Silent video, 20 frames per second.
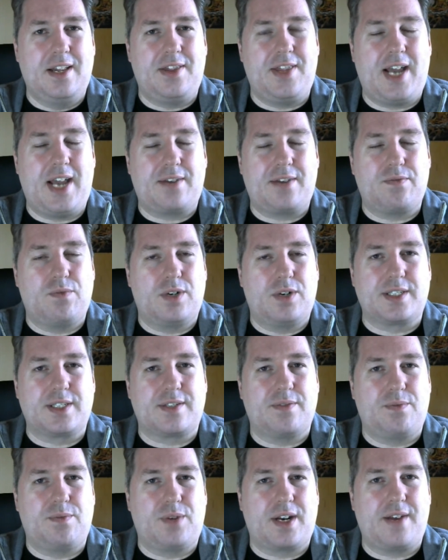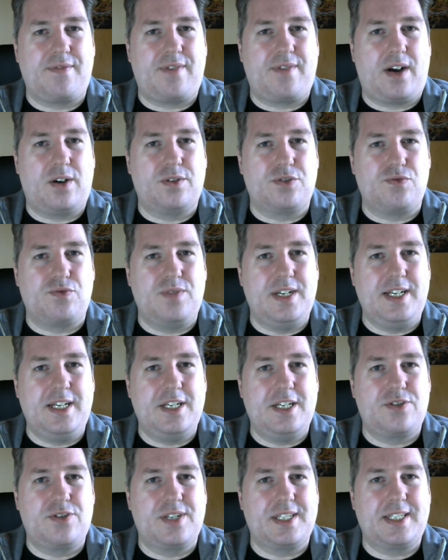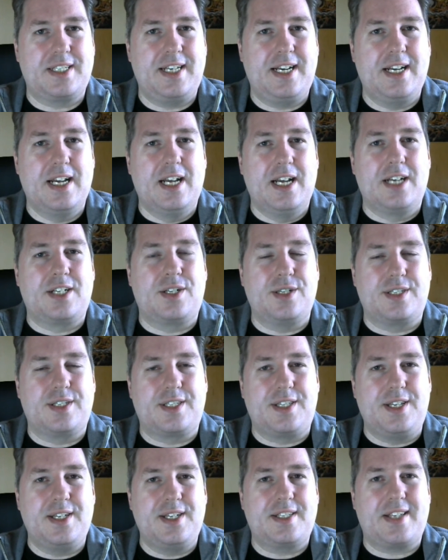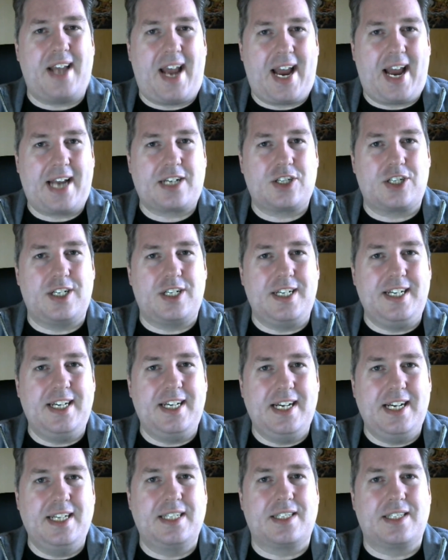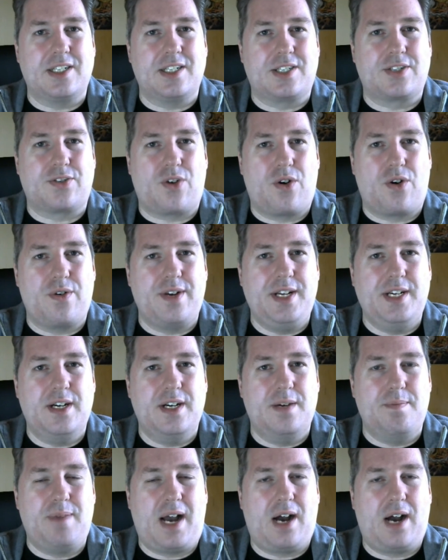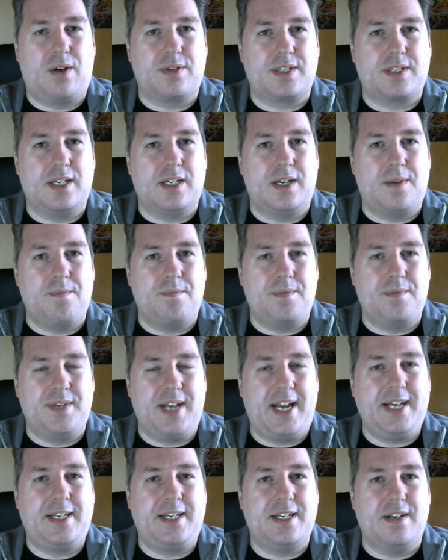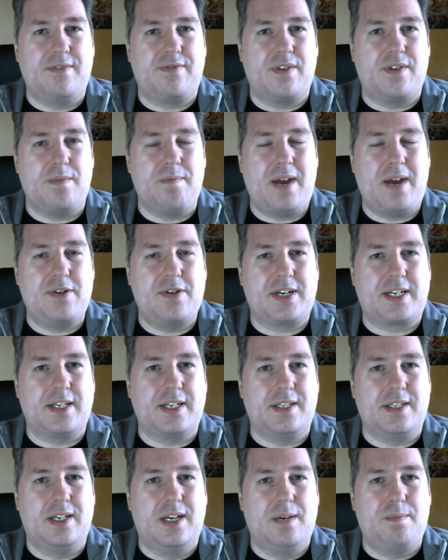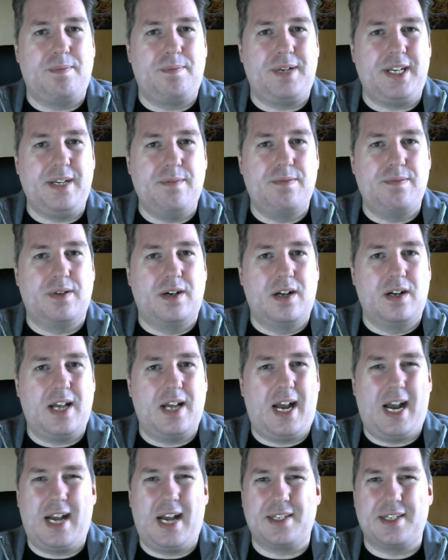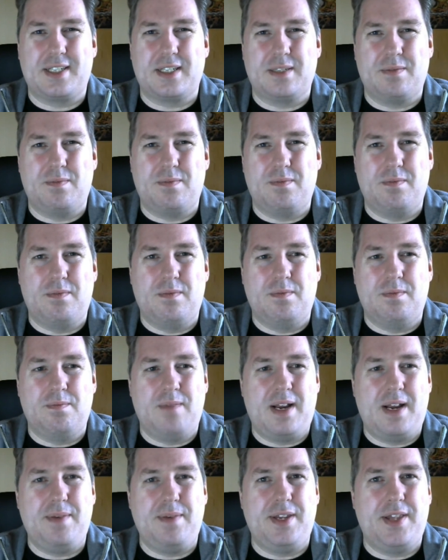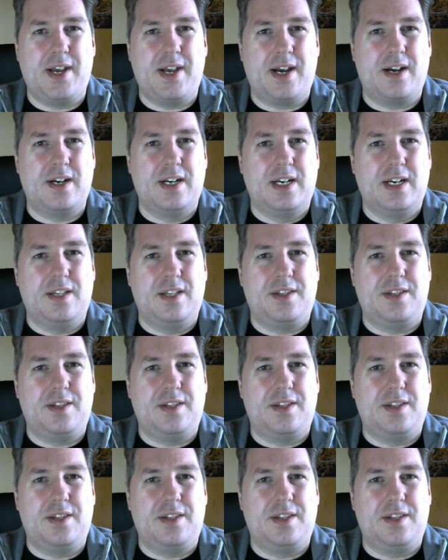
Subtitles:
That was what I found really interesting, because this actually is a story about Native American people and maybe their